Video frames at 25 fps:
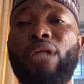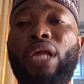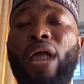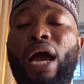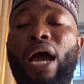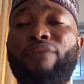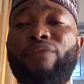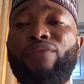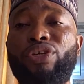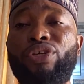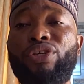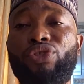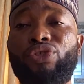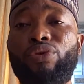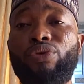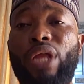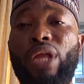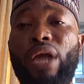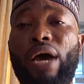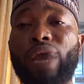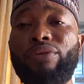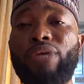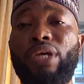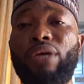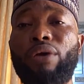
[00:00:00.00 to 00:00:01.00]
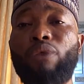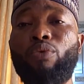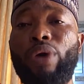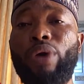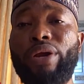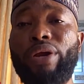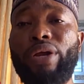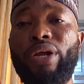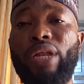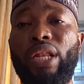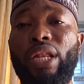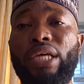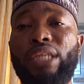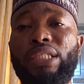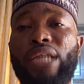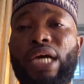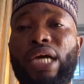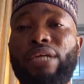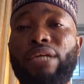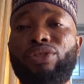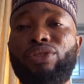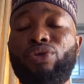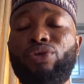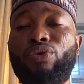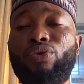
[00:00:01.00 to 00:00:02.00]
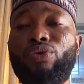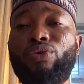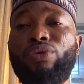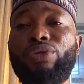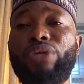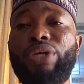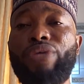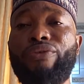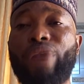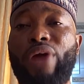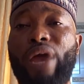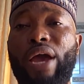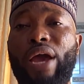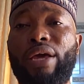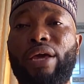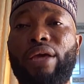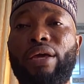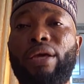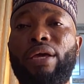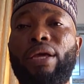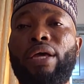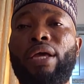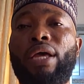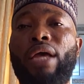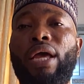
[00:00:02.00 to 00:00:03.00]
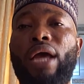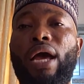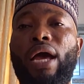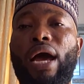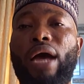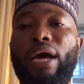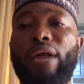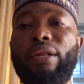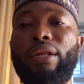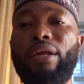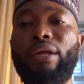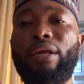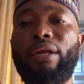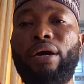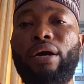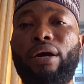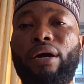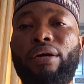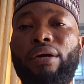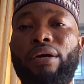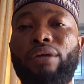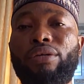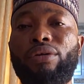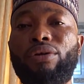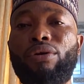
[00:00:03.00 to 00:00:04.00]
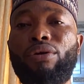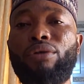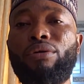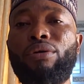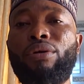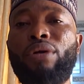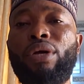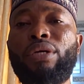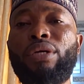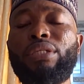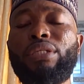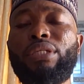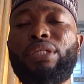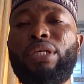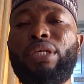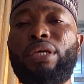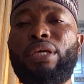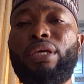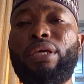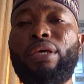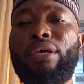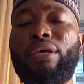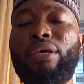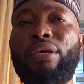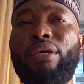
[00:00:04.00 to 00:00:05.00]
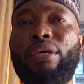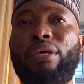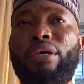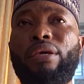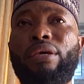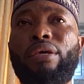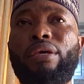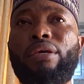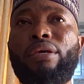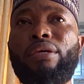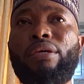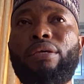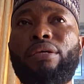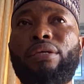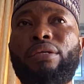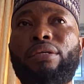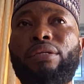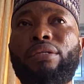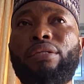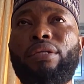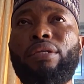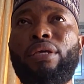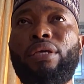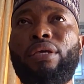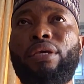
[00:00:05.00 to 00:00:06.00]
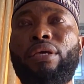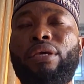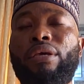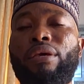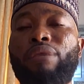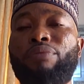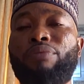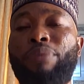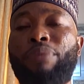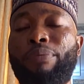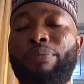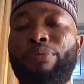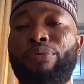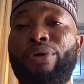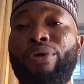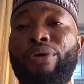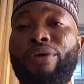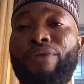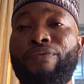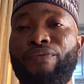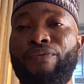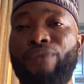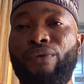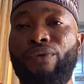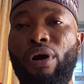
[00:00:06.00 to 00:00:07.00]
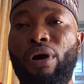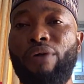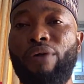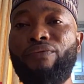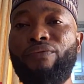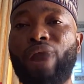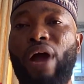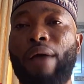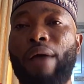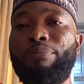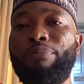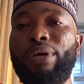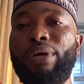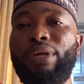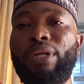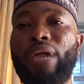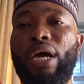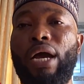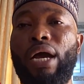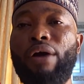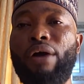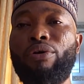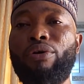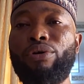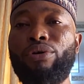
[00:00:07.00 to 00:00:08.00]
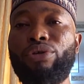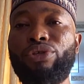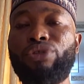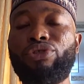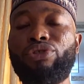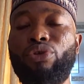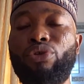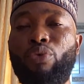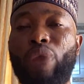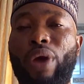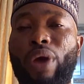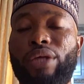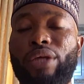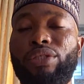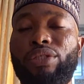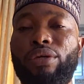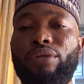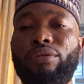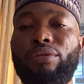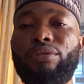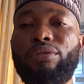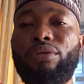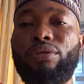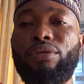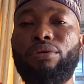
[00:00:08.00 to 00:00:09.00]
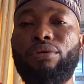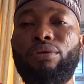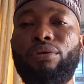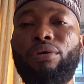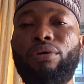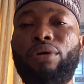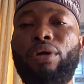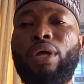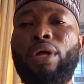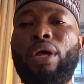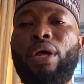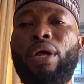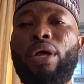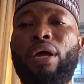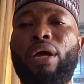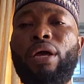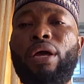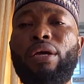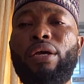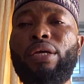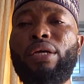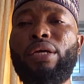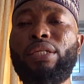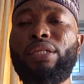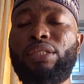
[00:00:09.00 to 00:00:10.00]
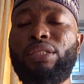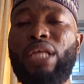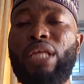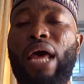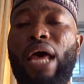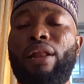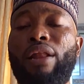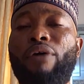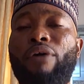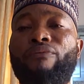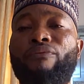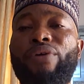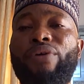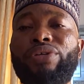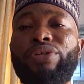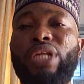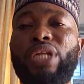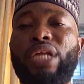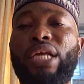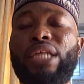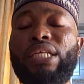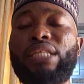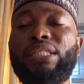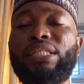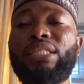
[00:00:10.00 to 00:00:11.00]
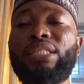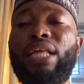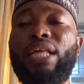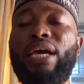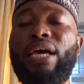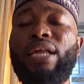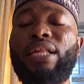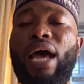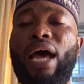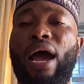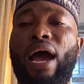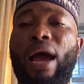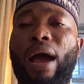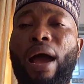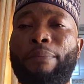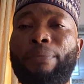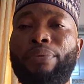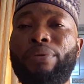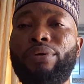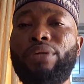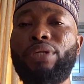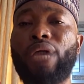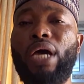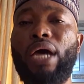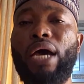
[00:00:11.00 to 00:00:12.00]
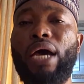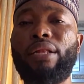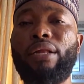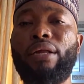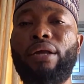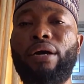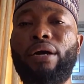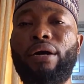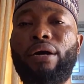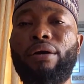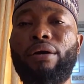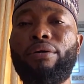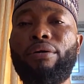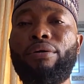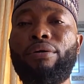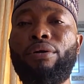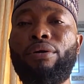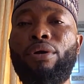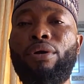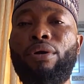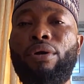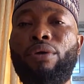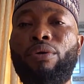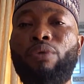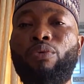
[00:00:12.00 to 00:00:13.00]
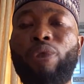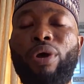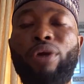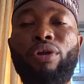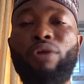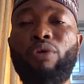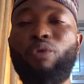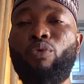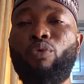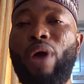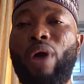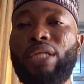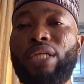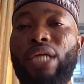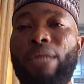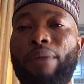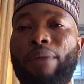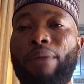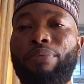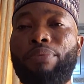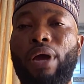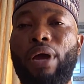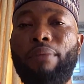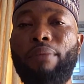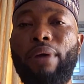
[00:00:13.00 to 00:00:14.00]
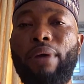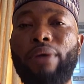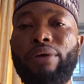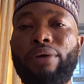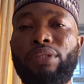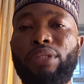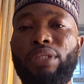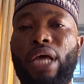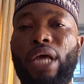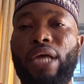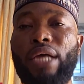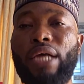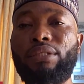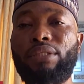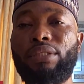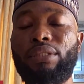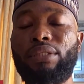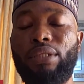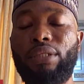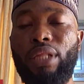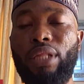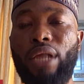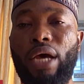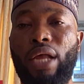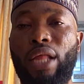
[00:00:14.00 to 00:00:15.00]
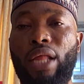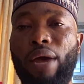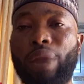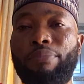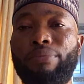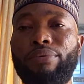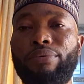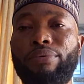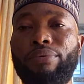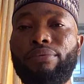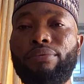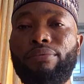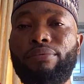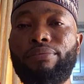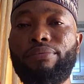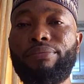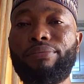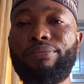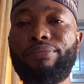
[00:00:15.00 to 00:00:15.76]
have issued out a query letter to the REC, and you know. The people involved have been held to question. So it's an unfortunate incident that happened, and we're not quite happy about that happened.